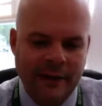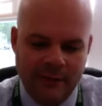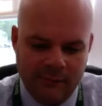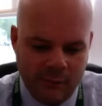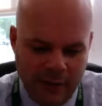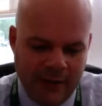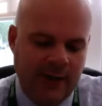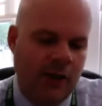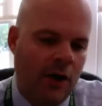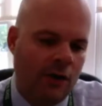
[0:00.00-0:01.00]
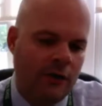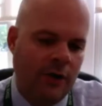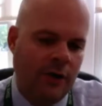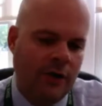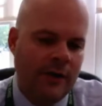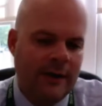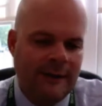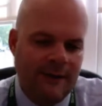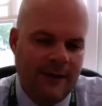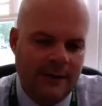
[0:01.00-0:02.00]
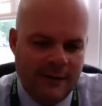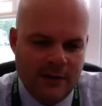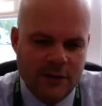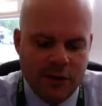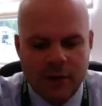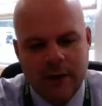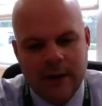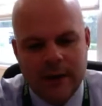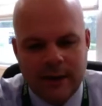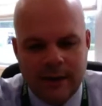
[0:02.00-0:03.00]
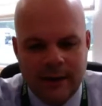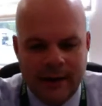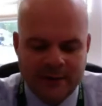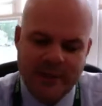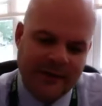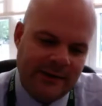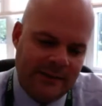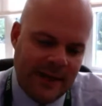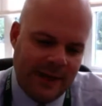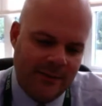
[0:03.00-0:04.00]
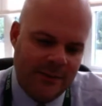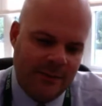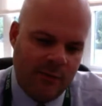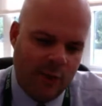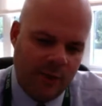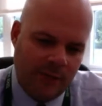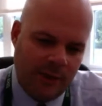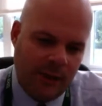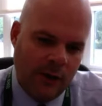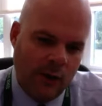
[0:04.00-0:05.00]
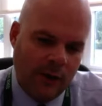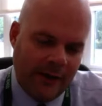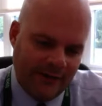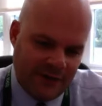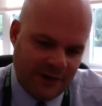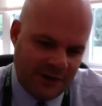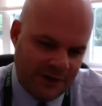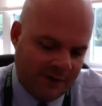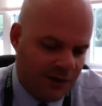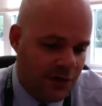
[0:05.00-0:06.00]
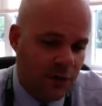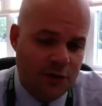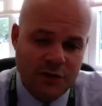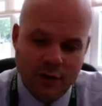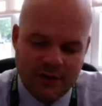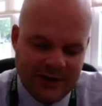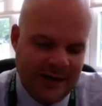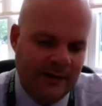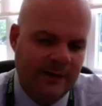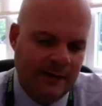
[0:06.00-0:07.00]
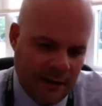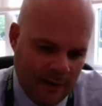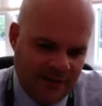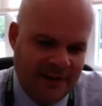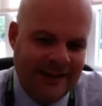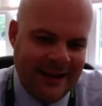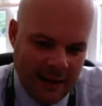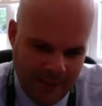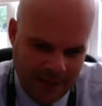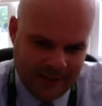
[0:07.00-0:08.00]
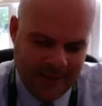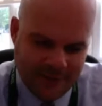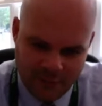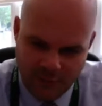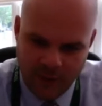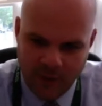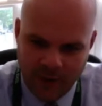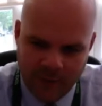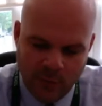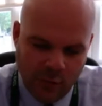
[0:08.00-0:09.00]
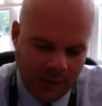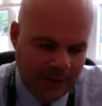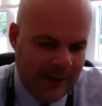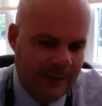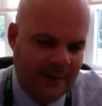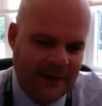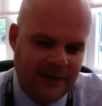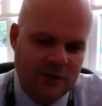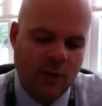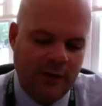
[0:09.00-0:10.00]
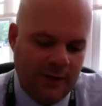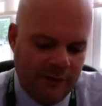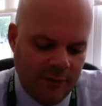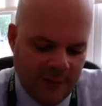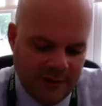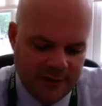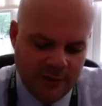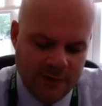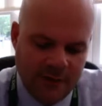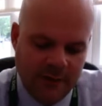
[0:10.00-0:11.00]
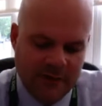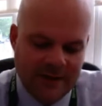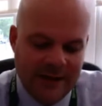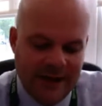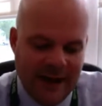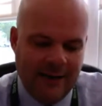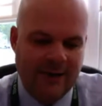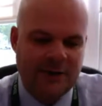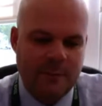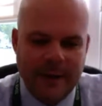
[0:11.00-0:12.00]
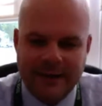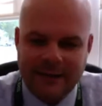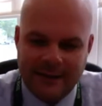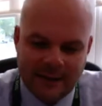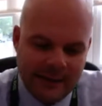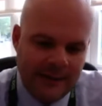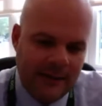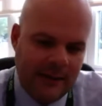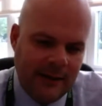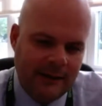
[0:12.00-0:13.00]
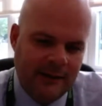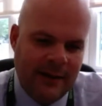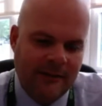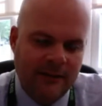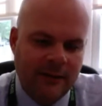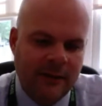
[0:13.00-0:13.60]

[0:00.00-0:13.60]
and ready to go during the teacher expected times, a morning meeting or live sessions. If the students don't attend, then obviously they're marked absent right away in the morning. But that's totally different because those families are expecting to have